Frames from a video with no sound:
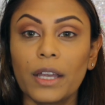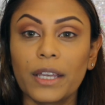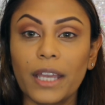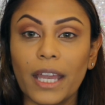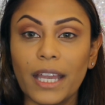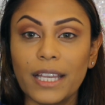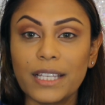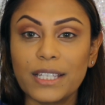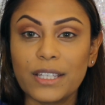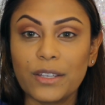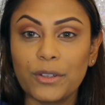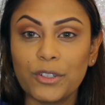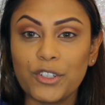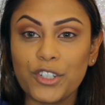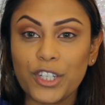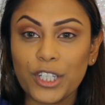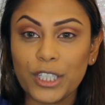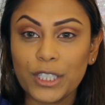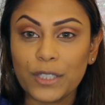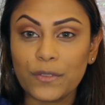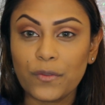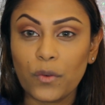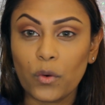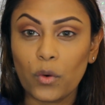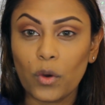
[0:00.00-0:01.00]
Okay, so
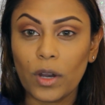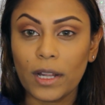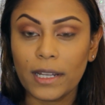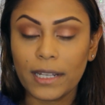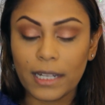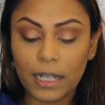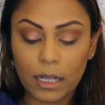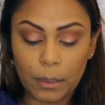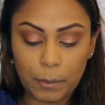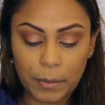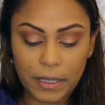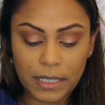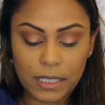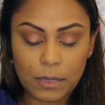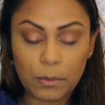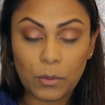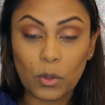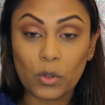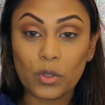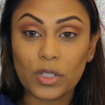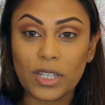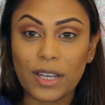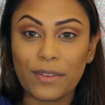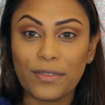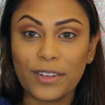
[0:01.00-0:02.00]
just for a little bit
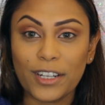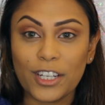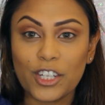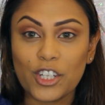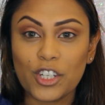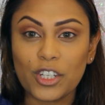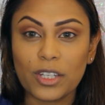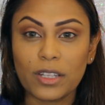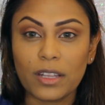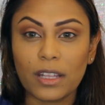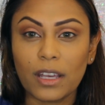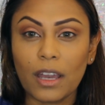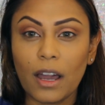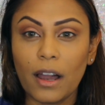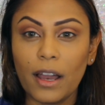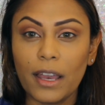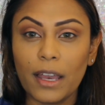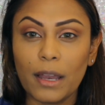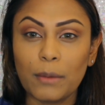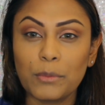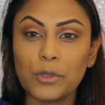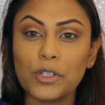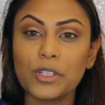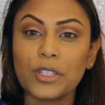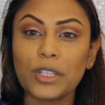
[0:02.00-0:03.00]
more definition to the
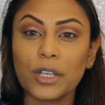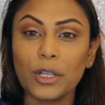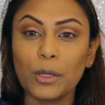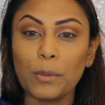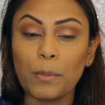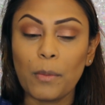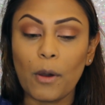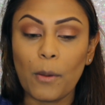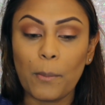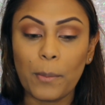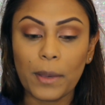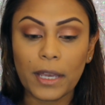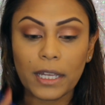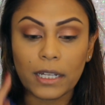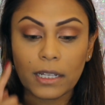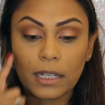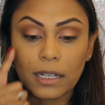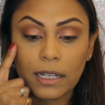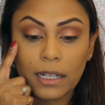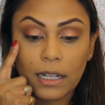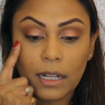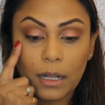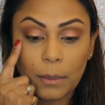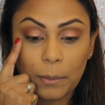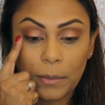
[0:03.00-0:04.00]
eye, I'm just going to pop in
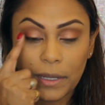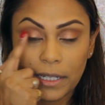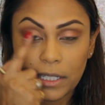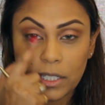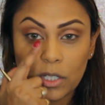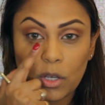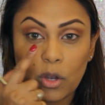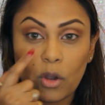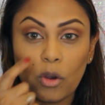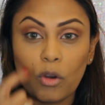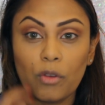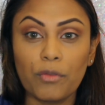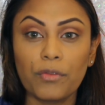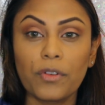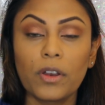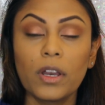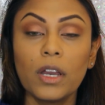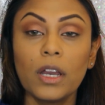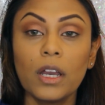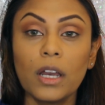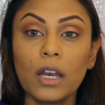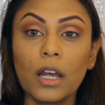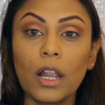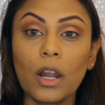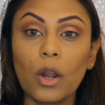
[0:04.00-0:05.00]
a little bit of
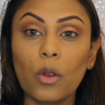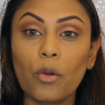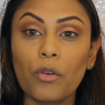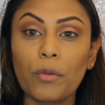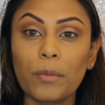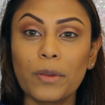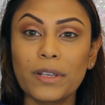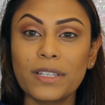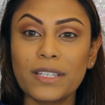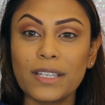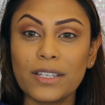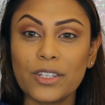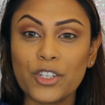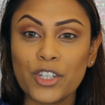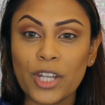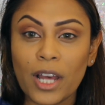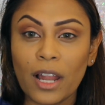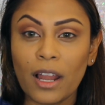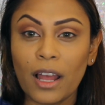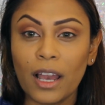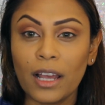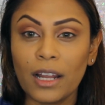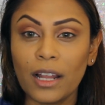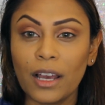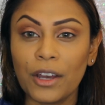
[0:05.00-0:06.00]
Laura Mercier's
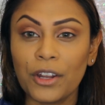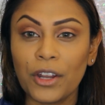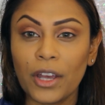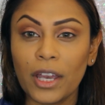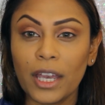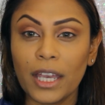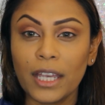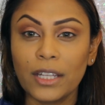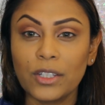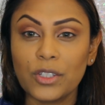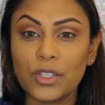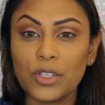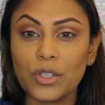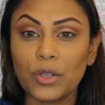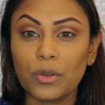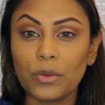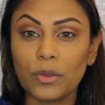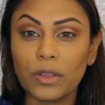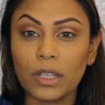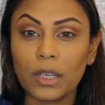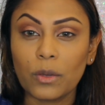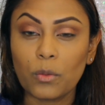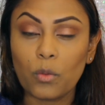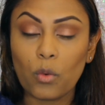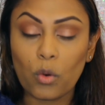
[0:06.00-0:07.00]
gel eyeliner into
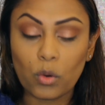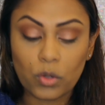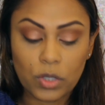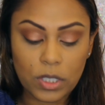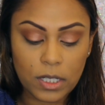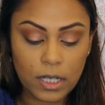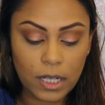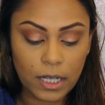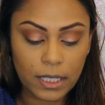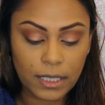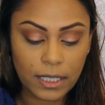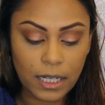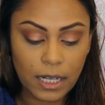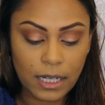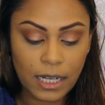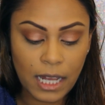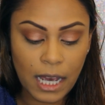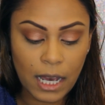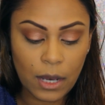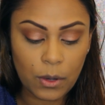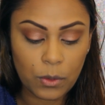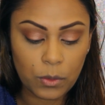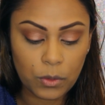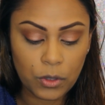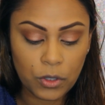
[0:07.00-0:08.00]
the waterline.
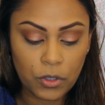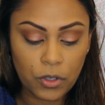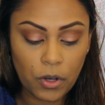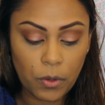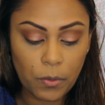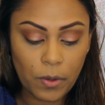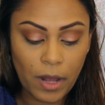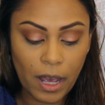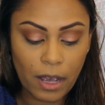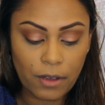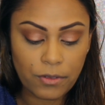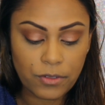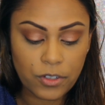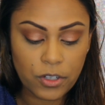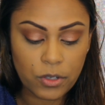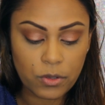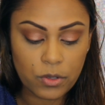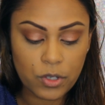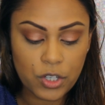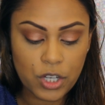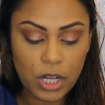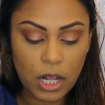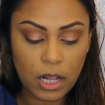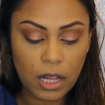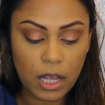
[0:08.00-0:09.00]
Now, you don't have to
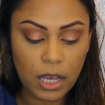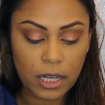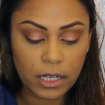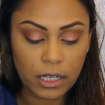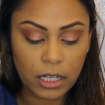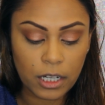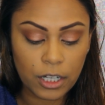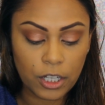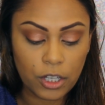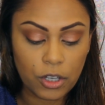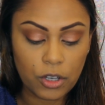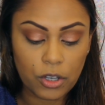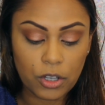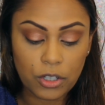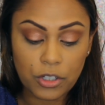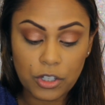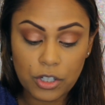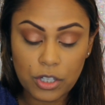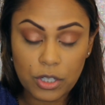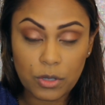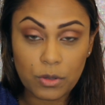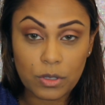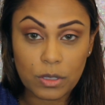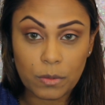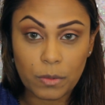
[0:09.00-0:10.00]
use gel eyeliner, you can
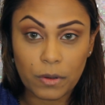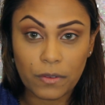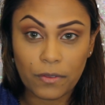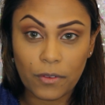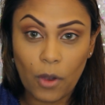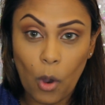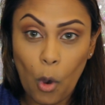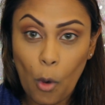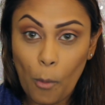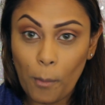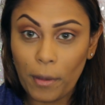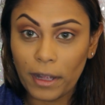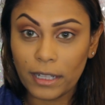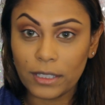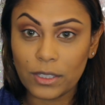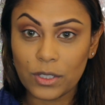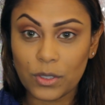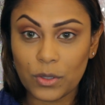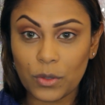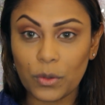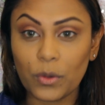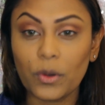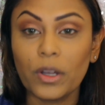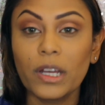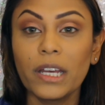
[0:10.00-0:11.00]
just use a bit of kohl
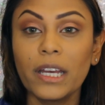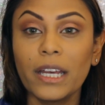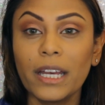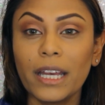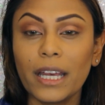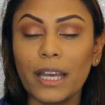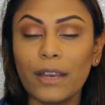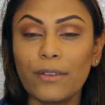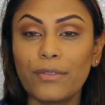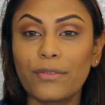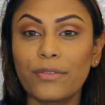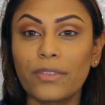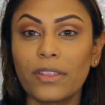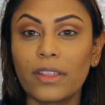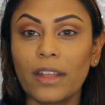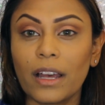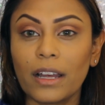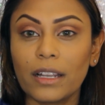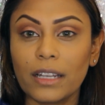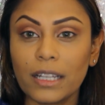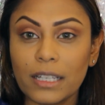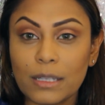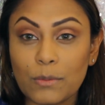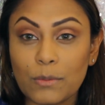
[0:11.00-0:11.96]
pencil if that